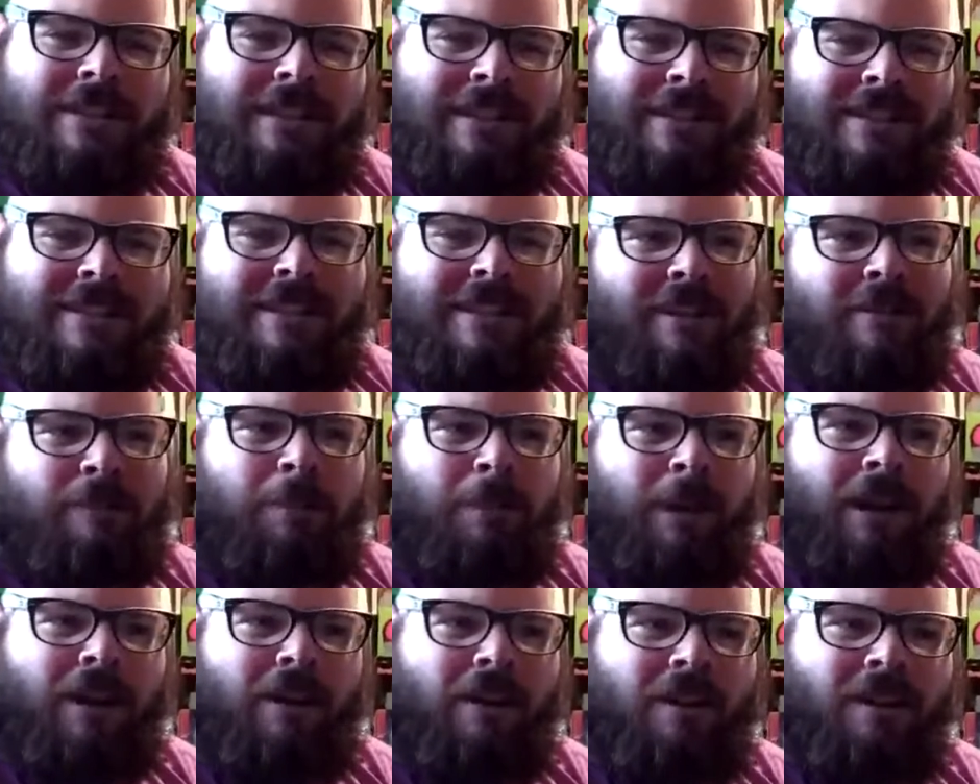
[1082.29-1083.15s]
instead of
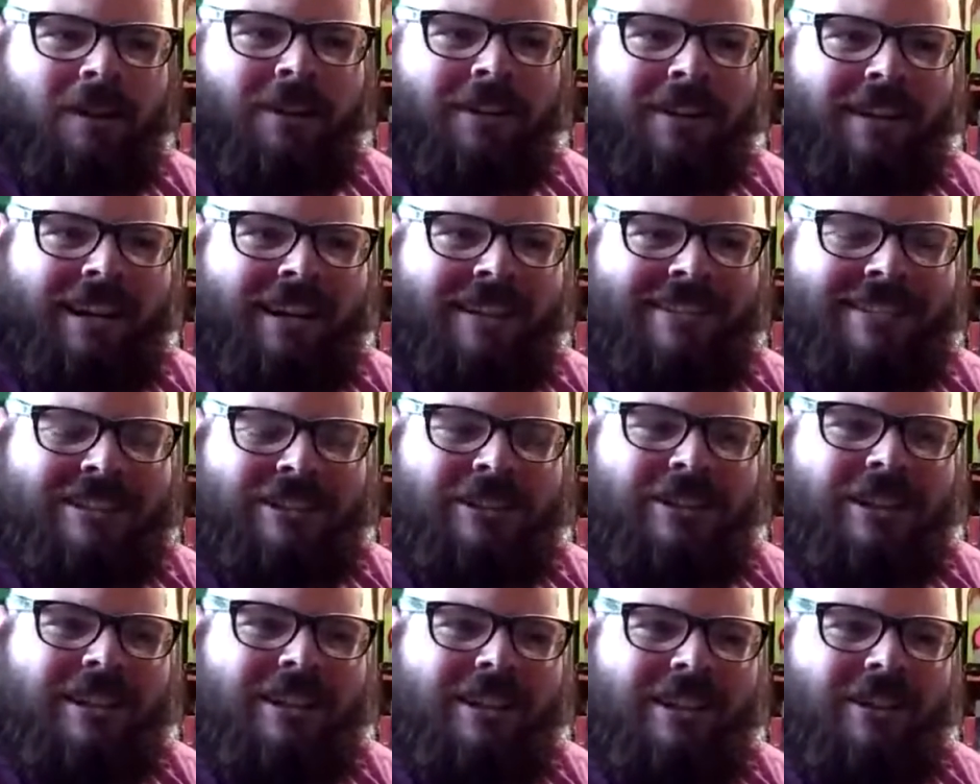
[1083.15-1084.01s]
Bret Hart as
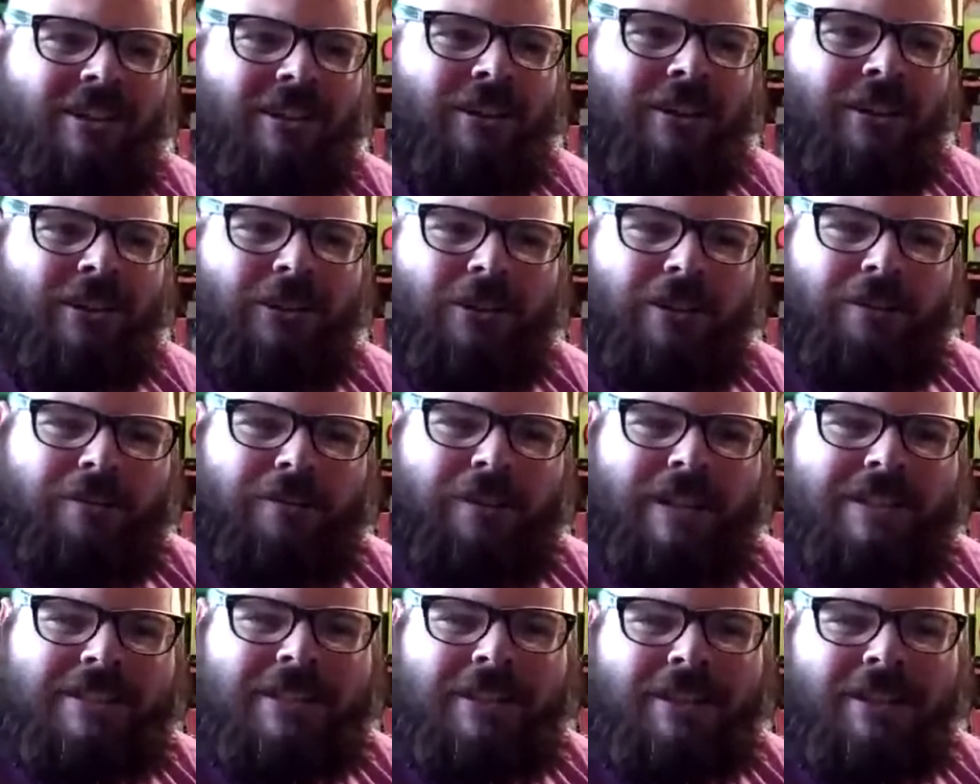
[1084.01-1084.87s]
the
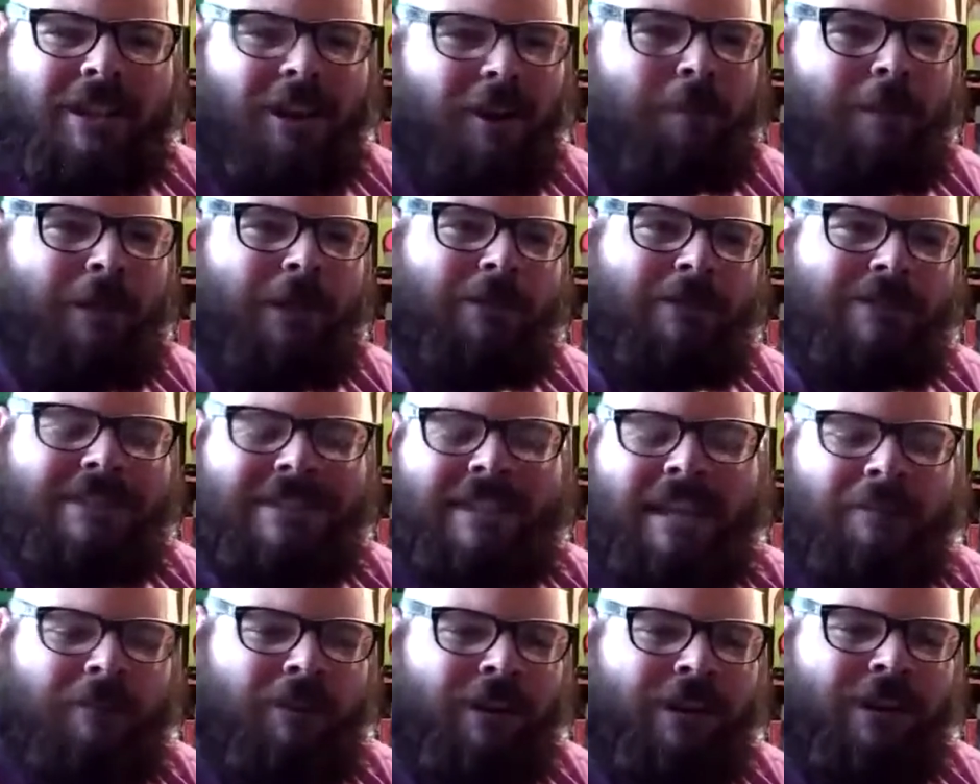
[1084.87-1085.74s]
face of your company was
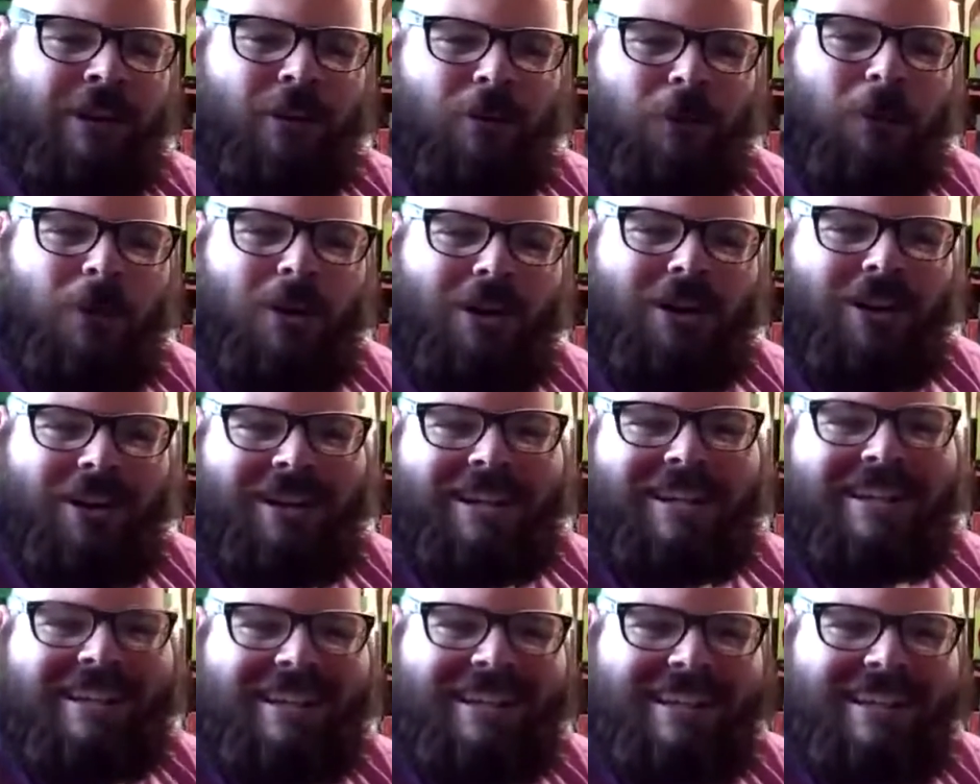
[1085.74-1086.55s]
never going to work.